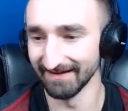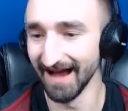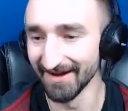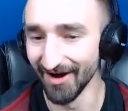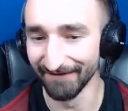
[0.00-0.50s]

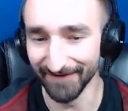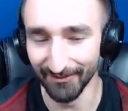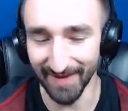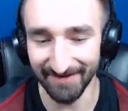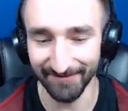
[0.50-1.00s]
yeah, I know. I
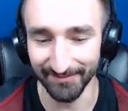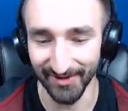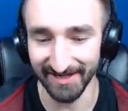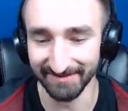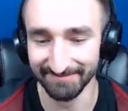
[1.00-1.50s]
feel bad for
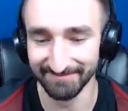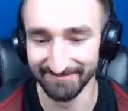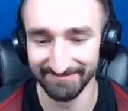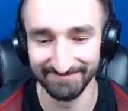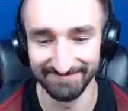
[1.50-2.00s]
Blade.
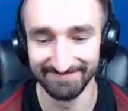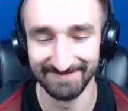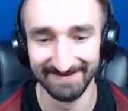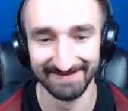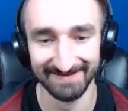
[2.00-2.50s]

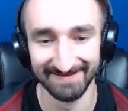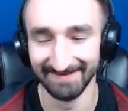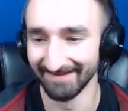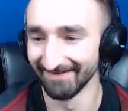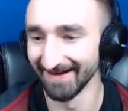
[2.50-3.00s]

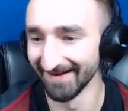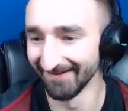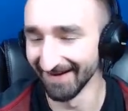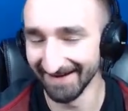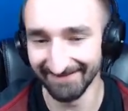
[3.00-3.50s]
All right,
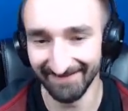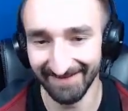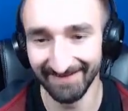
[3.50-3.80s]
all right.